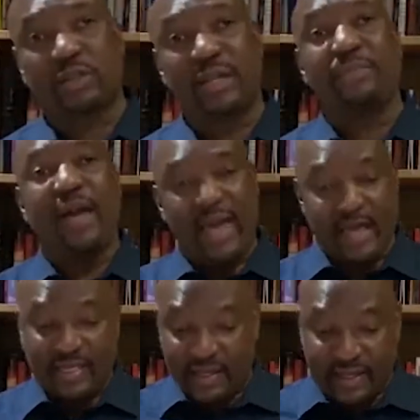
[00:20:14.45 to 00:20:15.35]
go to sleep,
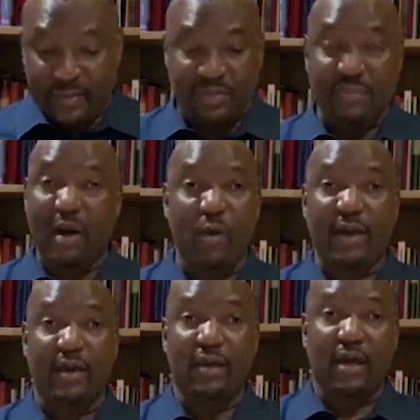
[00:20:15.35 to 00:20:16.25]
and that keeps them
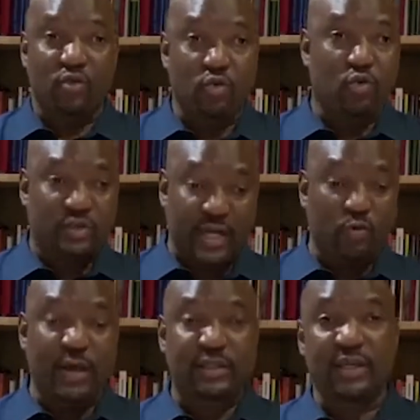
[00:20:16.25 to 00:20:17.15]
awake. You
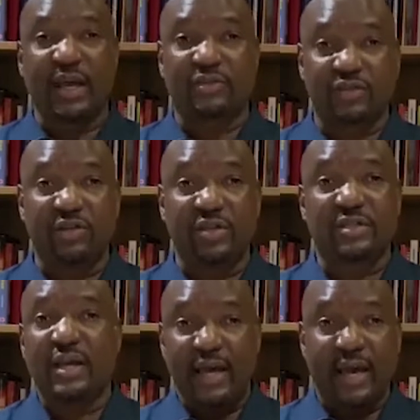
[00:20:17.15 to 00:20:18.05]
start watching a
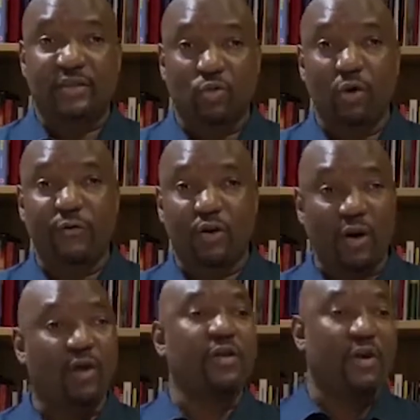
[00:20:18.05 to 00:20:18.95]
series at
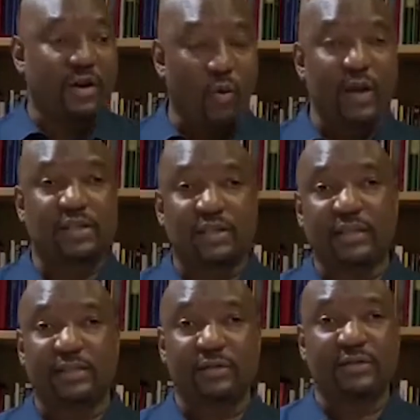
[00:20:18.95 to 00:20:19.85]
12 o'clock, you're going to
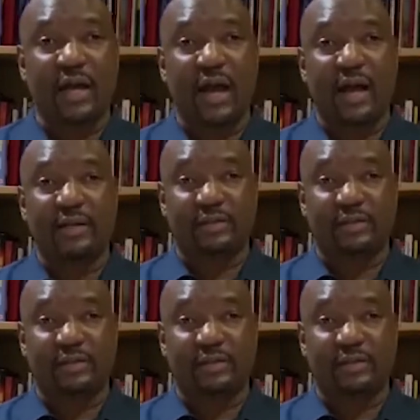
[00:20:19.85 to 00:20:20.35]
watch it until in